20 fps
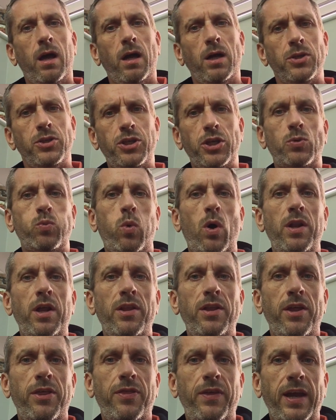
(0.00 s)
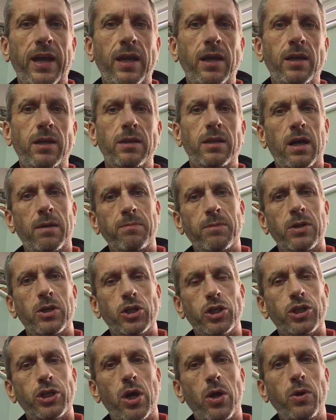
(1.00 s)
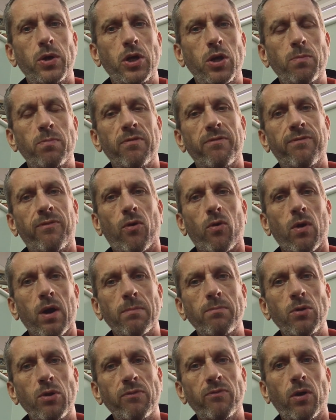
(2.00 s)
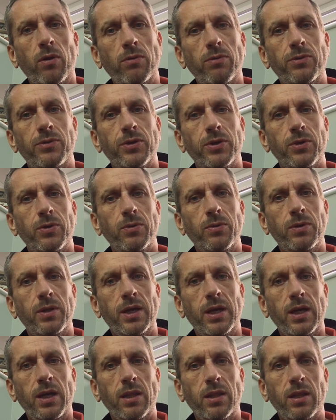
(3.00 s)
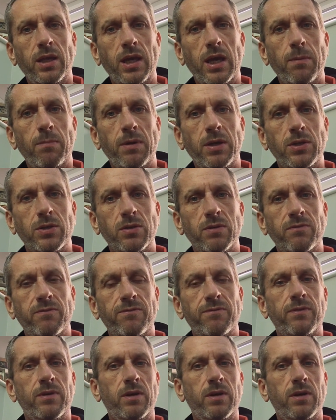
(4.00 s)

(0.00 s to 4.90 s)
Just one other thing that I'm going to show you before I move on to the image of